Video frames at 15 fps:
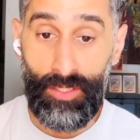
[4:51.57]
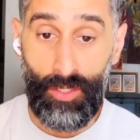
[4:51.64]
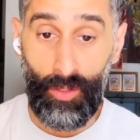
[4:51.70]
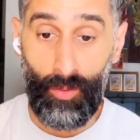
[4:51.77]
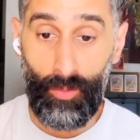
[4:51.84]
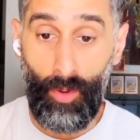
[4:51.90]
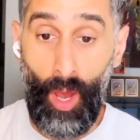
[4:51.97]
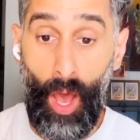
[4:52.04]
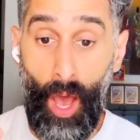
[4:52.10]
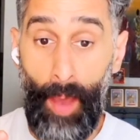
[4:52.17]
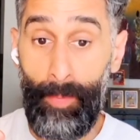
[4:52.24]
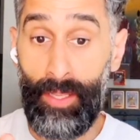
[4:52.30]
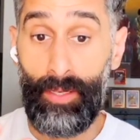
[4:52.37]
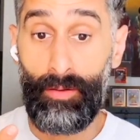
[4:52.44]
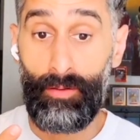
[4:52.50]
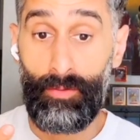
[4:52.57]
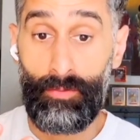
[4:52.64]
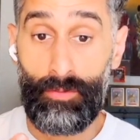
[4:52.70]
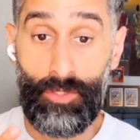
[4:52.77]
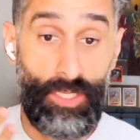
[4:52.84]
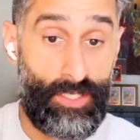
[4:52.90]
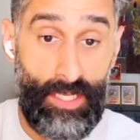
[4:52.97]
So, I mean,
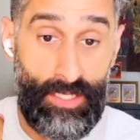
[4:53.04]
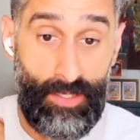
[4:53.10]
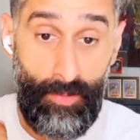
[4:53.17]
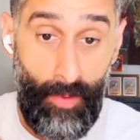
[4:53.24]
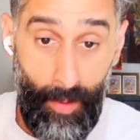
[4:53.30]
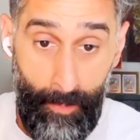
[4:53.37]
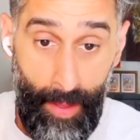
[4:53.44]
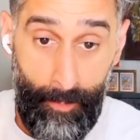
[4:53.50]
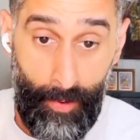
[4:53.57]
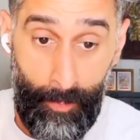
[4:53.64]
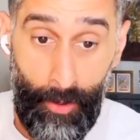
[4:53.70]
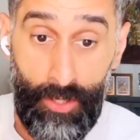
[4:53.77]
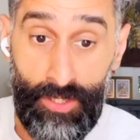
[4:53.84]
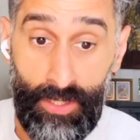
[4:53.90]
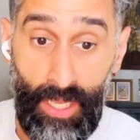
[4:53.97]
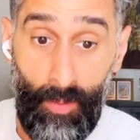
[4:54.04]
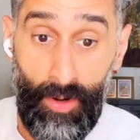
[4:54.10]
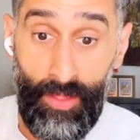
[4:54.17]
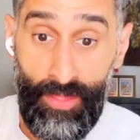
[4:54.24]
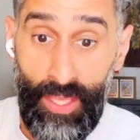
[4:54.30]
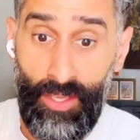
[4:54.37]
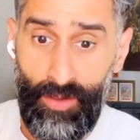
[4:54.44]
just as a member personally, I
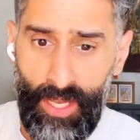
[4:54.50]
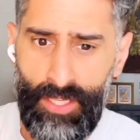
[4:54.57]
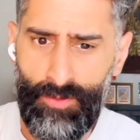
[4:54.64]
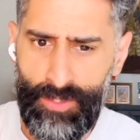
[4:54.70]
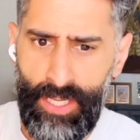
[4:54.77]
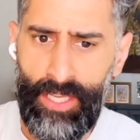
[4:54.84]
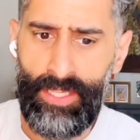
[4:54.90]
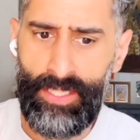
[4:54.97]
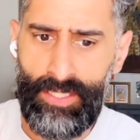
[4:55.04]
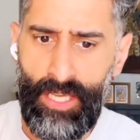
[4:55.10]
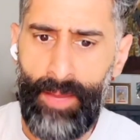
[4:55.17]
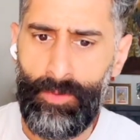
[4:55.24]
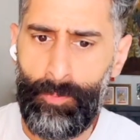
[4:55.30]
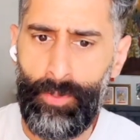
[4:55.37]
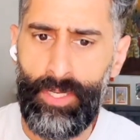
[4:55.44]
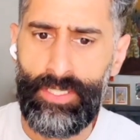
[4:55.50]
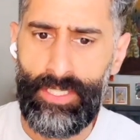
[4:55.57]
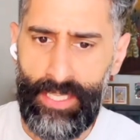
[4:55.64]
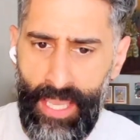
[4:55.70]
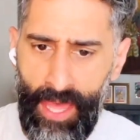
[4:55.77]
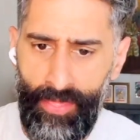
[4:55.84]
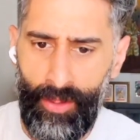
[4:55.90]
want to thank you guys for taking the time to put it
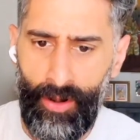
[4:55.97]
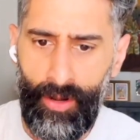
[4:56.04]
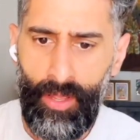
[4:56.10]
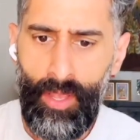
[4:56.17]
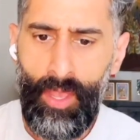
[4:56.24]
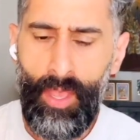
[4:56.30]
together.